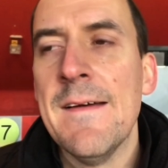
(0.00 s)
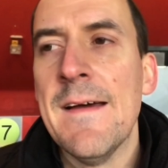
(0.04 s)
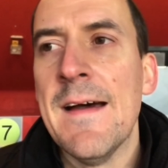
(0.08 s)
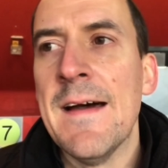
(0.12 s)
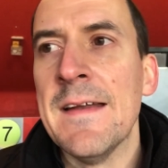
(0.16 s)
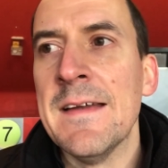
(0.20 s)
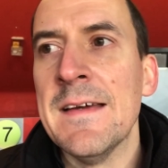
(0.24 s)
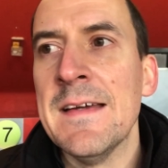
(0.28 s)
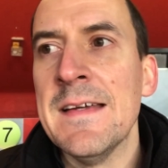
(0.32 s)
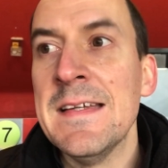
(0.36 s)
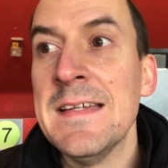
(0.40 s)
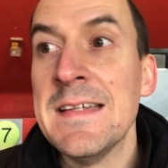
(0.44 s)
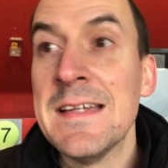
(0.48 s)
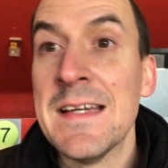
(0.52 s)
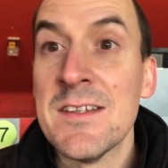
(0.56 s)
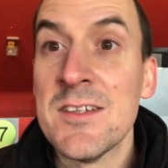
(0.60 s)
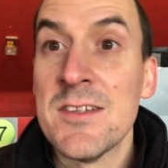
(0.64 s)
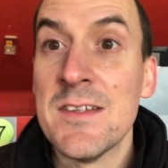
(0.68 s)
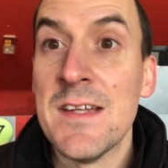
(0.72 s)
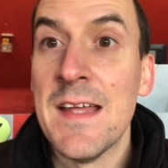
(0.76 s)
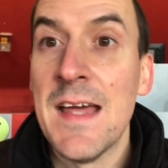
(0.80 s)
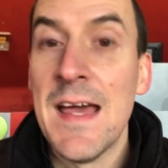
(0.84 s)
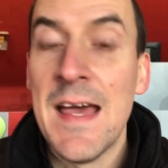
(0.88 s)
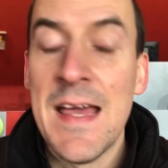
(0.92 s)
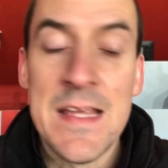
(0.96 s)
And he gets
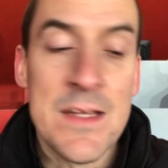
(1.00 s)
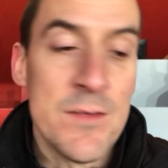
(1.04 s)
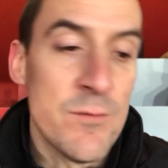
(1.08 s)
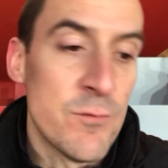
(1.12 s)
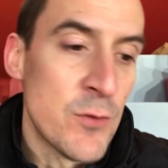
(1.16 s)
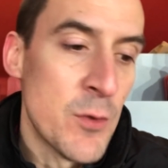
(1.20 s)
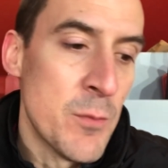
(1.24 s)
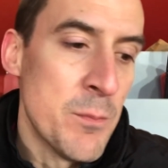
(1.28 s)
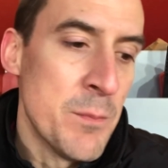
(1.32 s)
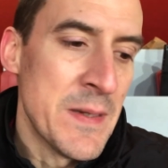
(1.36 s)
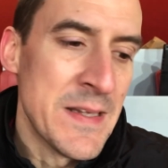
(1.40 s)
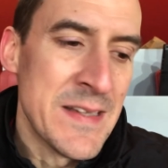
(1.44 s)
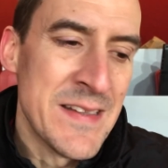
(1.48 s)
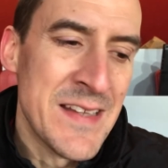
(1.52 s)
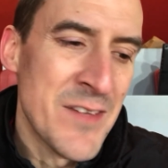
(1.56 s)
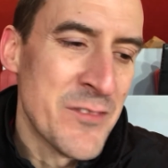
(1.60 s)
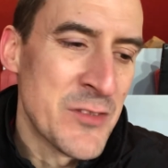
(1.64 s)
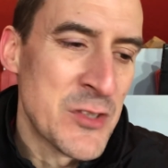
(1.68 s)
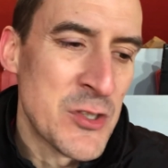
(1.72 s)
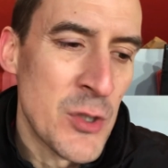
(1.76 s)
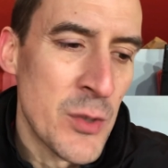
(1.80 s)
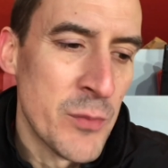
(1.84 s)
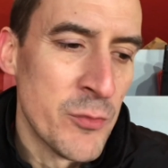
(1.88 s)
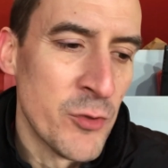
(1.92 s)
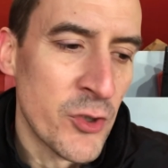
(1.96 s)
an 8 from me. The other
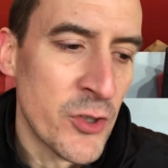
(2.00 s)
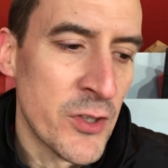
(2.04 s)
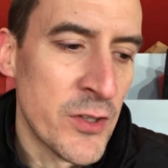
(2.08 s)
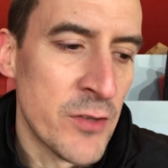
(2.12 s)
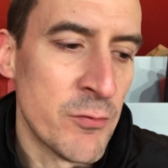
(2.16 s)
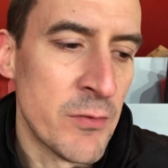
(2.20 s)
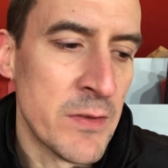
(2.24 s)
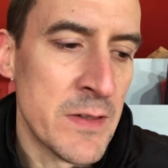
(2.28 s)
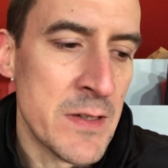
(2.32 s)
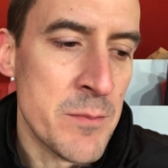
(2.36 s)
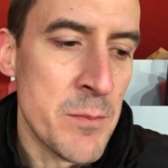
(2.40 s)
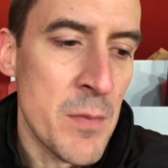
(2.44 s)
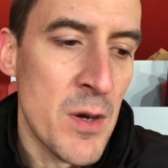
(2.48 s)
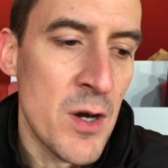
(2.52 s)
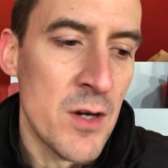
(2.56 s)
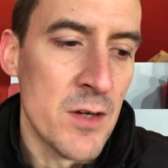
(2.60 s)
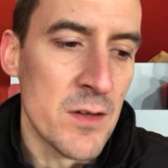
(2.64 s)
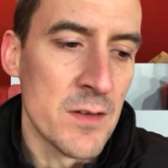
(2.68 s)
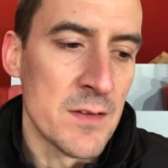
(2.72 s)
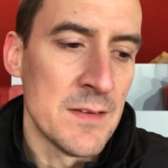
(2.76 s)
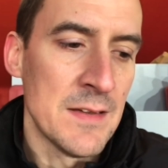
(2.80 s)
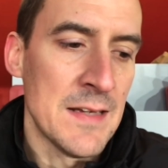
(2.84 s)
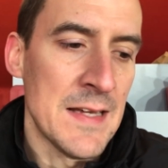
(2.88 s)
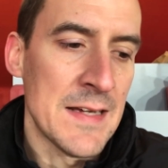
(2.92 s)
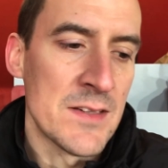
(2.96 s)
two, I'm not going to really mark,
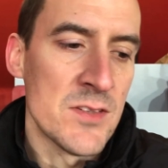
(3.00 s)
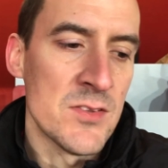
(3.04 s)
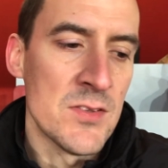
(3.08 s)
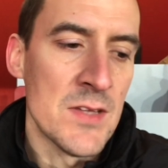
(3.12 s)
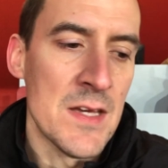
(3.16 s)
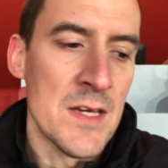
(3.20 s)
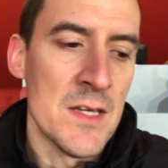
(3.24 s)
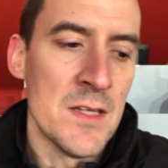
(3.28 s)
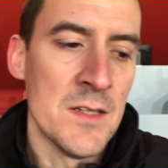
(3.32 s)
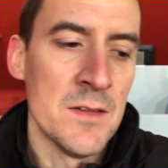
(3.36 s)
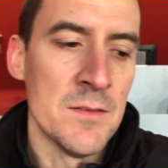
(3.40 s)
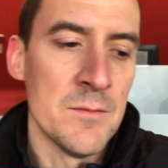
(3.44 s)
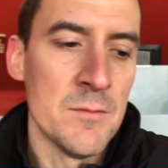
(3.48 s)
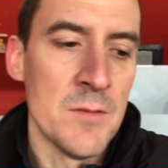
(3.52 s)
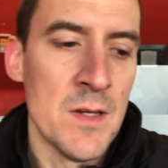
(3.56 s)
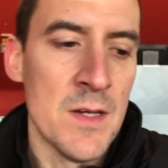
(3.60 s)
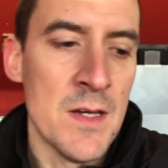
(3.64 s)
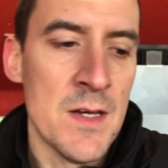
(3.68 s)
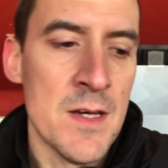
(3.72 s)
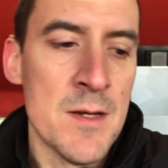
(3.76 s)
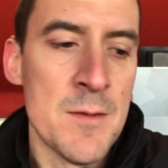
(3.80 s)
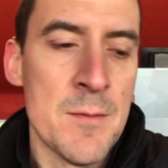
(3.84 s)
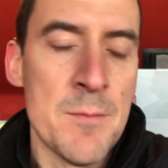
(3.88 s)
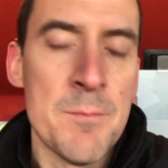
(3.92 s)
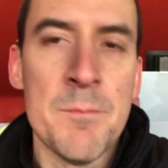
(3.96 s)
Lacazette
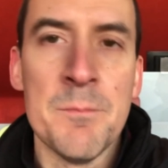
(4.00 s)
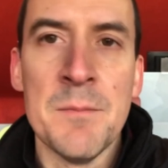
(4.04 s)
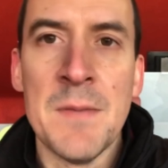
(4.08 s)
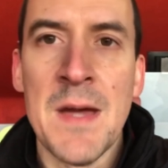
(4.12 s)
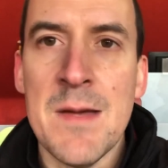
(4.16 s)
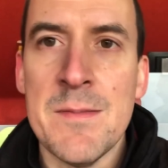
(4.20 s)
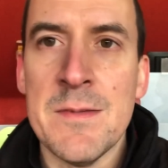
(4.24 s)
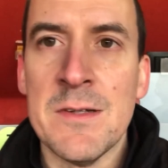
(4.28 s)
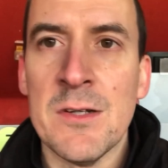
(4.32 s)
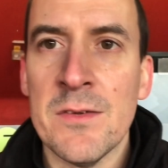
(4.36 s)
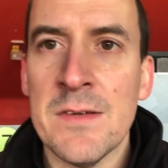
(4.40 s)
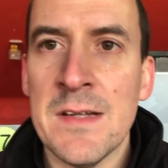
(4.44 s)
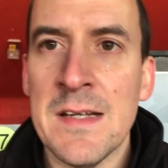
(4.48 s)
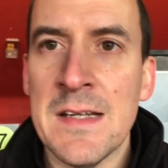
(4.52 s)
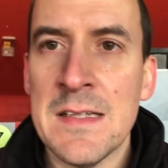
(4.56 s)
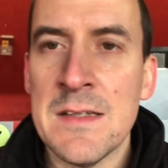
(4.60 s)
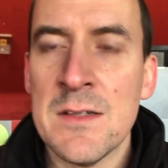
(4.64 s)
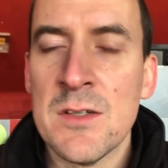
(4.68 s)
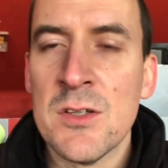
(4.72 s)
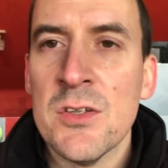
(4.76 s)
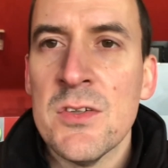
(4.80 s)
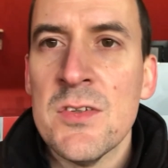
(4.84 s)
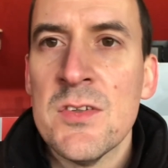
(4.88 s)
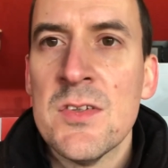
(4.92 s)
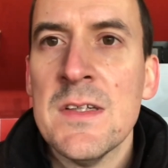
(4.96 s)
and Mohamed Elneny,
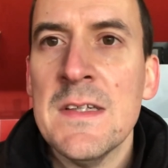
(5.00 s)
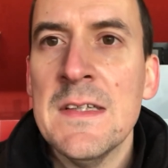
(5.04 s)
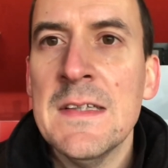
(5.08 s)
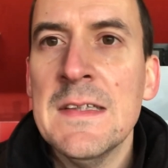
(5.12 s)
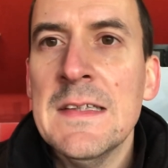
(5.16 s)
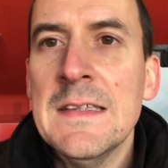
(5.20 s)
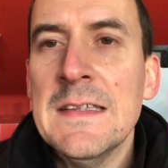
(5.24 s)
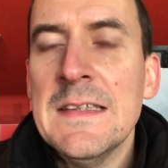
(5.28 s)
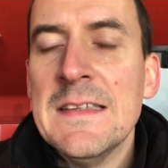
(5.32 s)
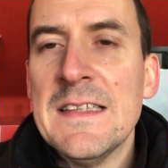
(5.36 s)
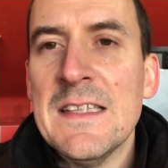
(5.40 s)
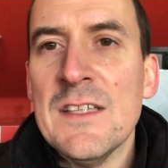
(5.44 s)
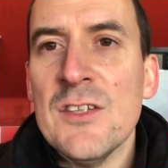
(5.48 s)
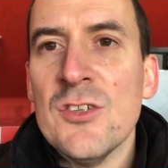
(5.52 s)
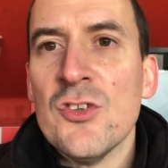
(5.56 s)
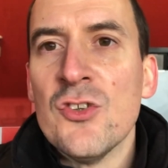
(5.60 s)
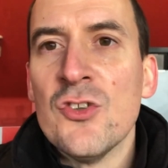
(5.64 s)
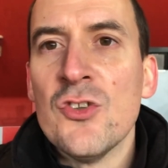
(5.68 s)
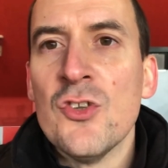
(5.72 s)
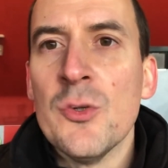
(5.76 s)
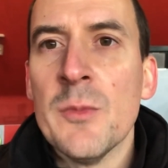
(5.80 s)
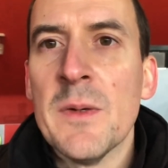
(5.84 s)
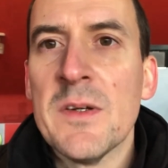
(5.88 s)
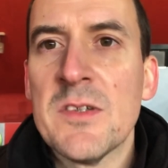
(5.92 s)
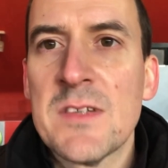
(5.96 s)
because didn't do
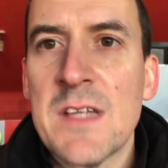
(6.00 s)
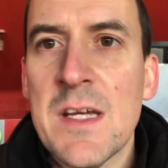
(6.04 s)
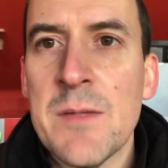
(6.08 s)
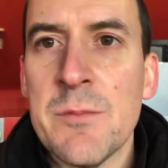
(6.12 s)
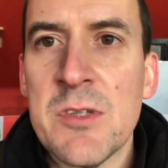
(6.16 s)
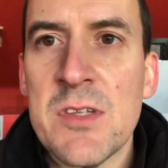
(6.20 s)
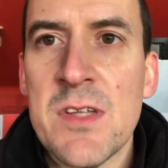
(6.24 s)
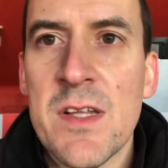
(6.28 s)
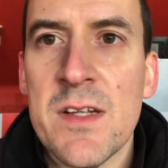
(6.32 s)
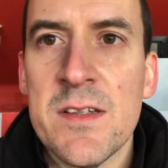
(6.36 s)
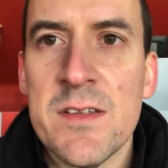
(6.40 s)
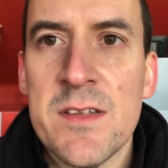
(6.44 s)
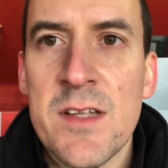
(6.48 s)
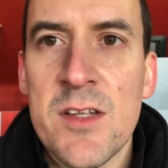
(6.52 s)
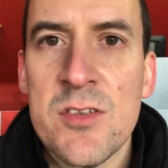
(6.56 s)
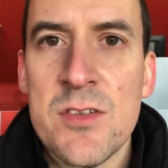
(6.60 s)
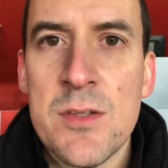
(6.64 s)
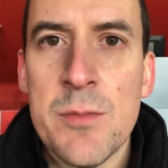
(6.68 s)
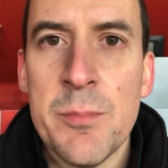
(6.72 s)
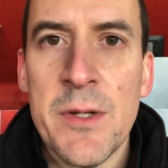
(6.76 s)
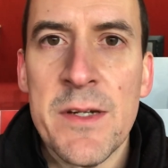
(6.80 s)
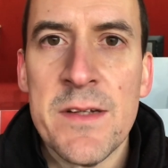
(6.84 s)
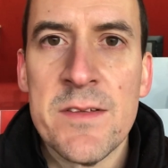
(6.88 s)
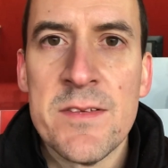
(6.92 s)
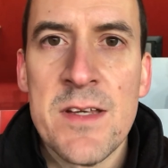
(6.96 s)
too much. Game was done and
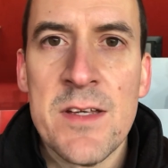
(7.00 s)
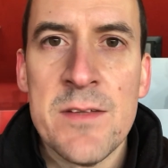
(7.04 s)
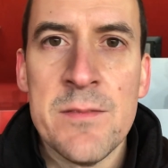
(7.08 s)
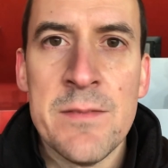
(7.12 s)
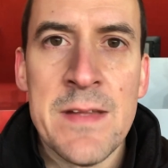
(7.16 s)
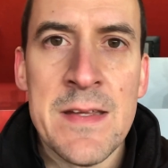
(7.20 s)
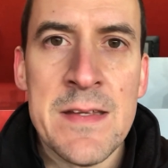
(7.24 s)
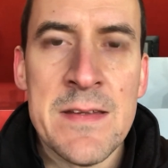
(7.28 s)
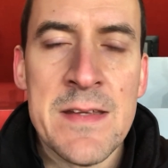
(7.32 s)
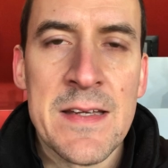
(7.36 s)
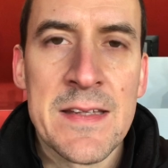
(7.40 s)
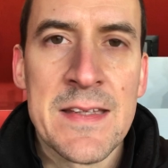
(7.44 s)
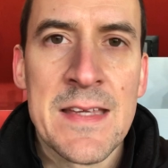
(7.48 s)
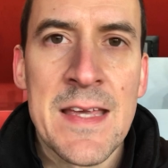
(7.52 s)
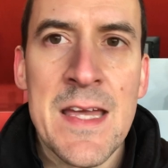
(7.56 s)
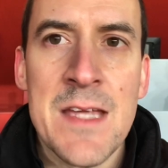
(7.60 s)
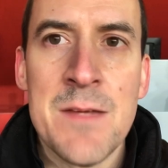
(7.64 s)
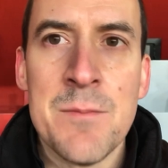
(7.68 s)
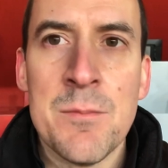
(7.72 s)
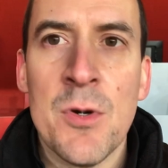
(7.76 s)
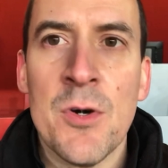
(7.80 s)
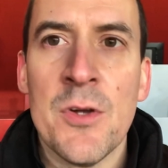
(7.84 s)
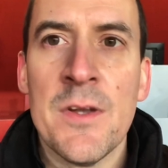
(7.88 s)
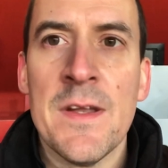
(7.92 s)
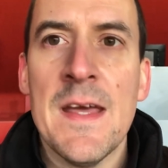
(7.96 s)
dusted by the time they
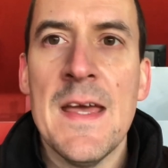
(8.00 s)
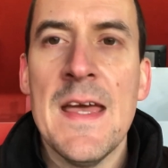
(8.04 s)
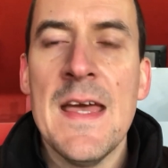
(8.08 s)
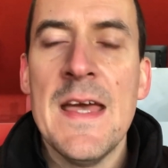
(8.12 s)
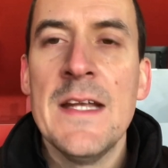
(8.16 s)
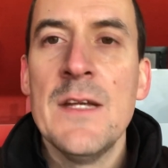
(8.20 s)
came on.